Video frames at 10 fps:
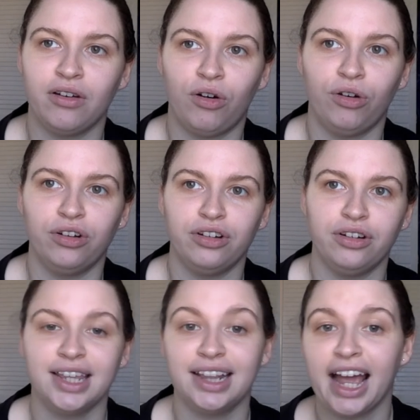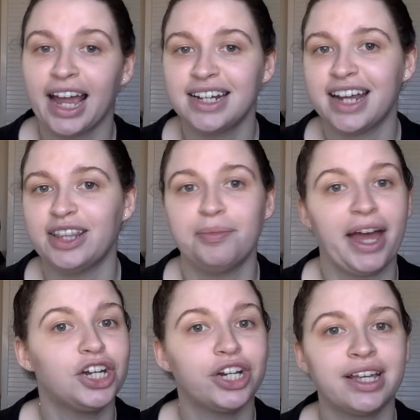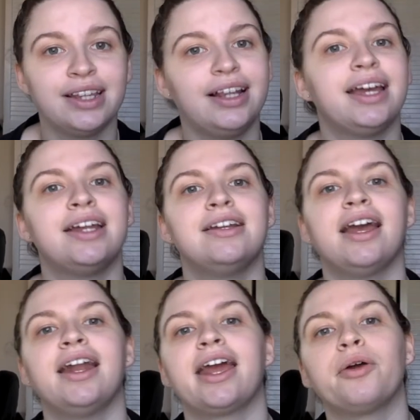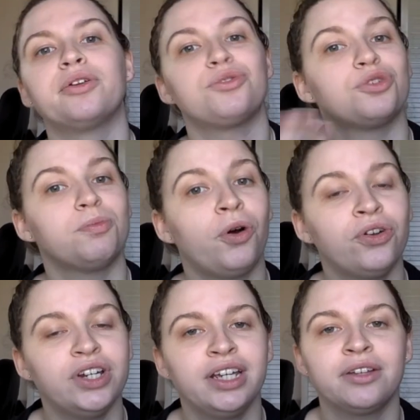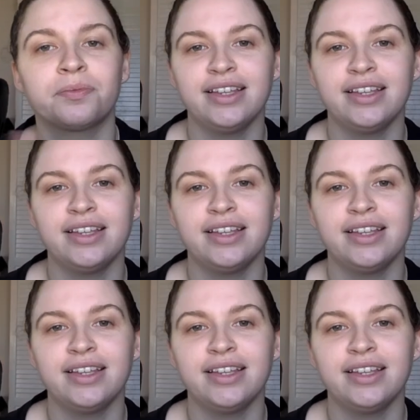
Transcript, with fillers: on the land and the magic in the land and how it is responding.